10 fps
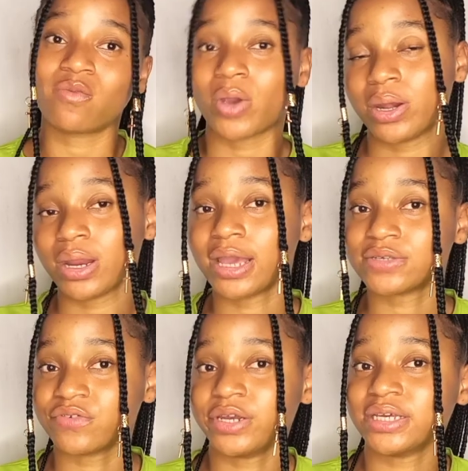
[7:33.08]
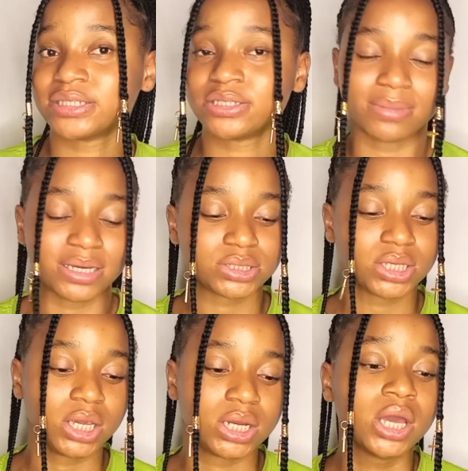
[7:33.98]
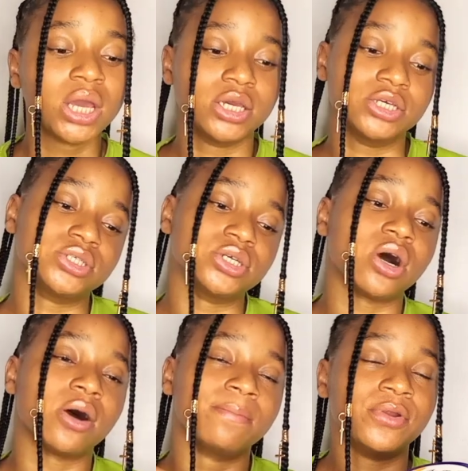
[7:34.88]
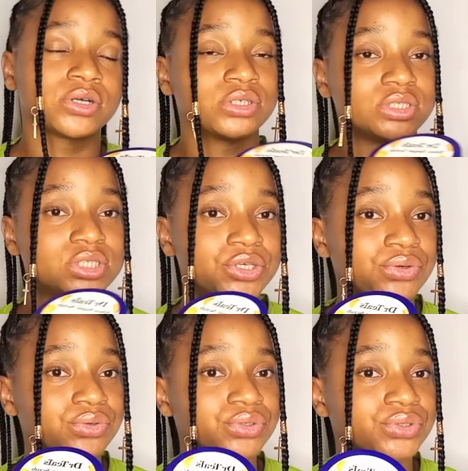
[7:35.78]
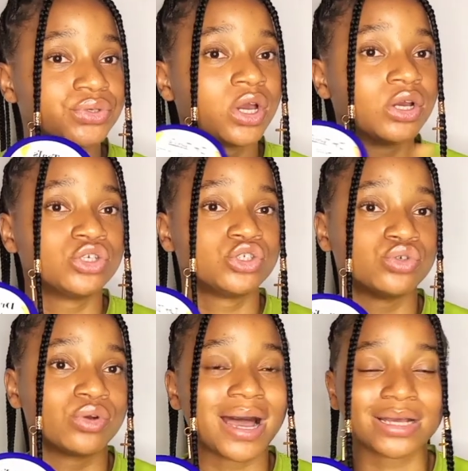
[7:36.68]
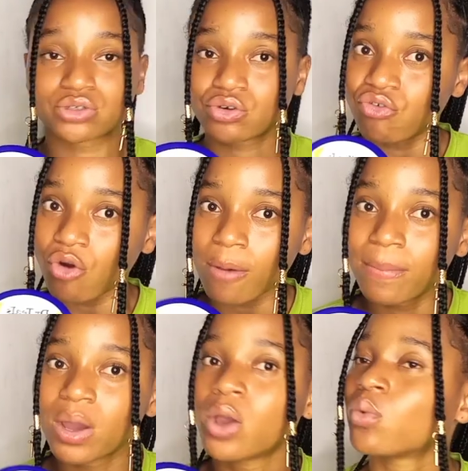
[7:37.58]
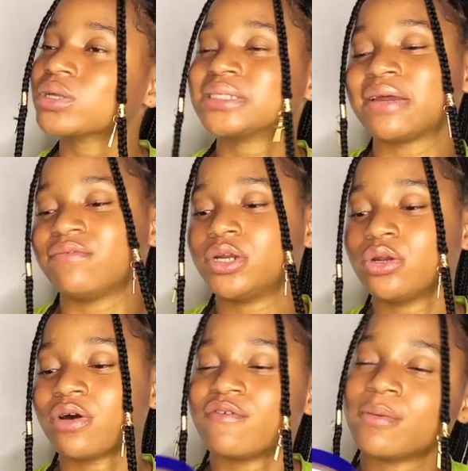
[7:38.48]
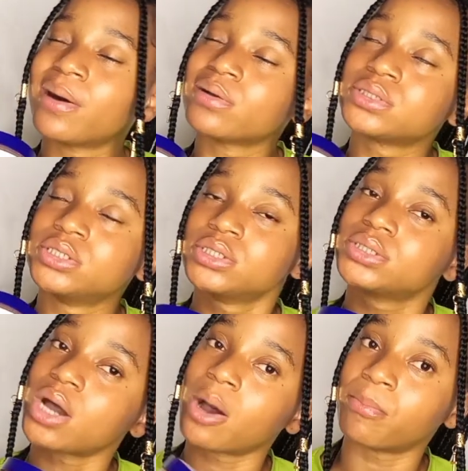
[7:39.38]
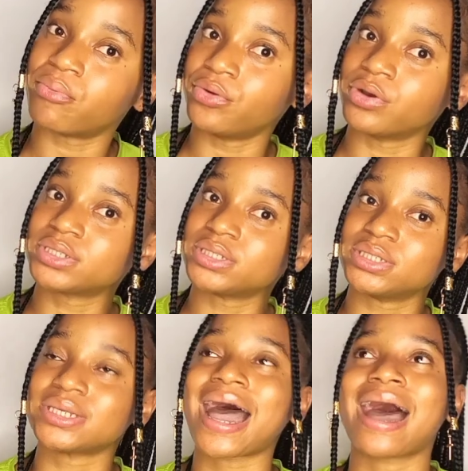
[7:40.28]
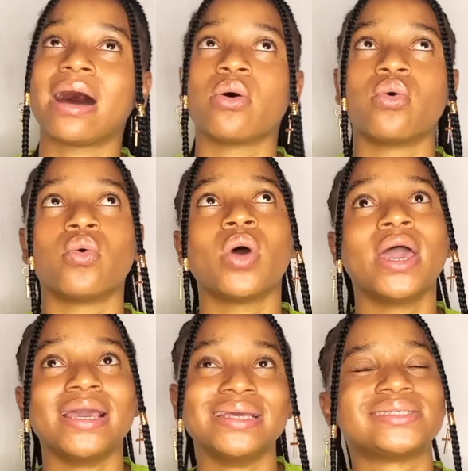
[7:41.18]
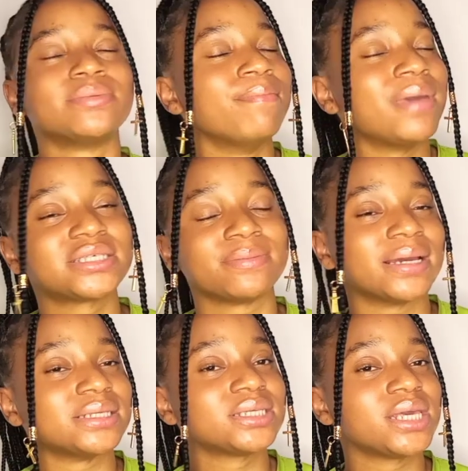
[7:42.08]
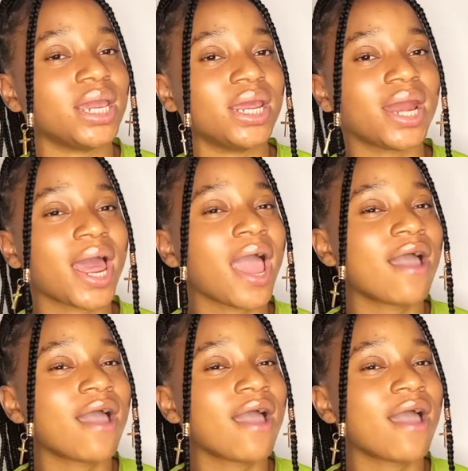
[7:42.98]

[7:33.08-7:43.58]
when exfoliating my skin is the um, dr teal's sugar scrub one thing i really love about this um, product is how it makes my skin